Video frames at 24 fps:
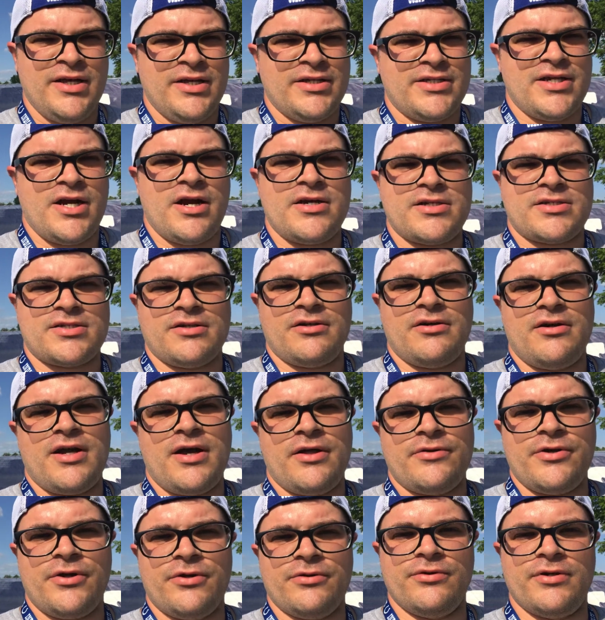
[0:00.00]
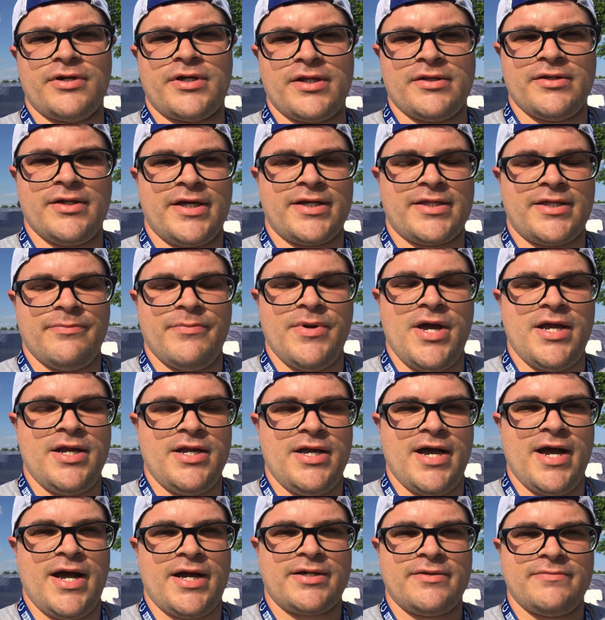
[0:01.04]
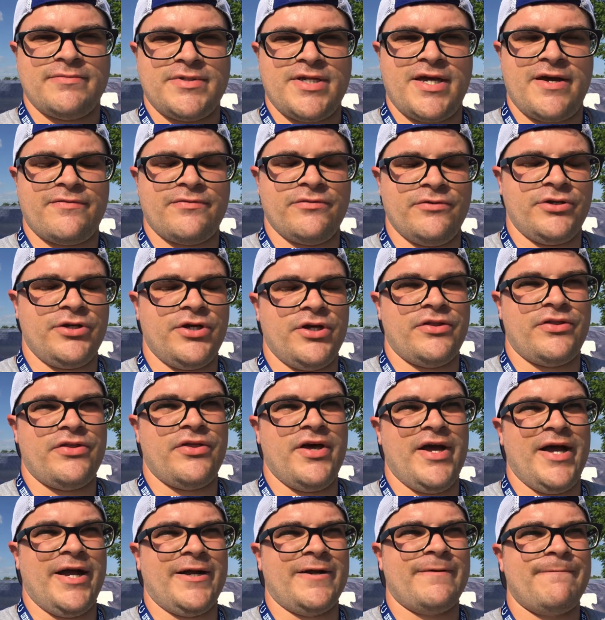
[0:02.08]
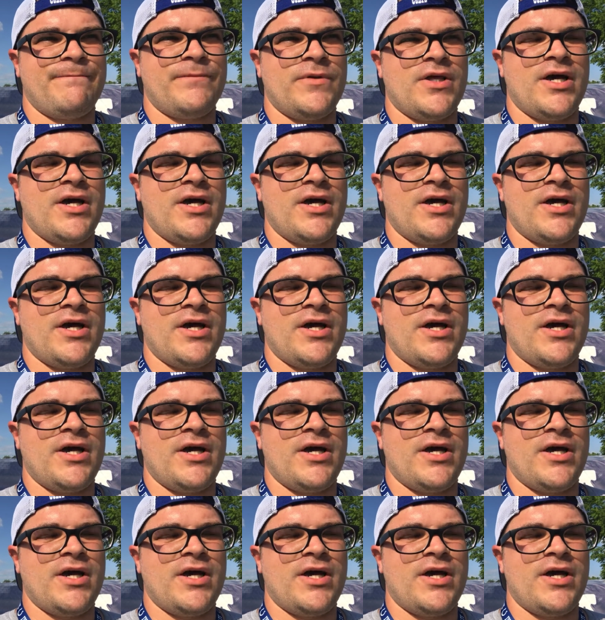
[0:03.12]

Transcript: Darius Leonard out there looking like the maniac. Definitely a good thing.